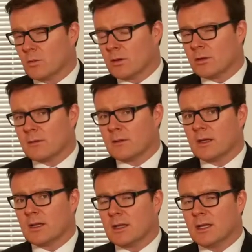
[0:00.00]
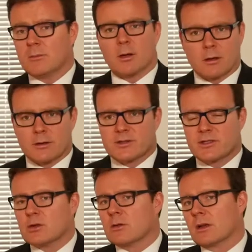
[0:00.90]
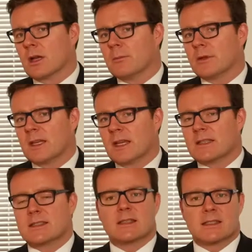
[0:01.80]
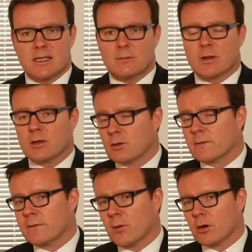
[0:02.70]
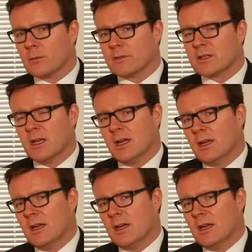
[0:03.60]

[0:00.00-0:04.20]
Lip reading: one of the key pillars to the company is the team that you've formed.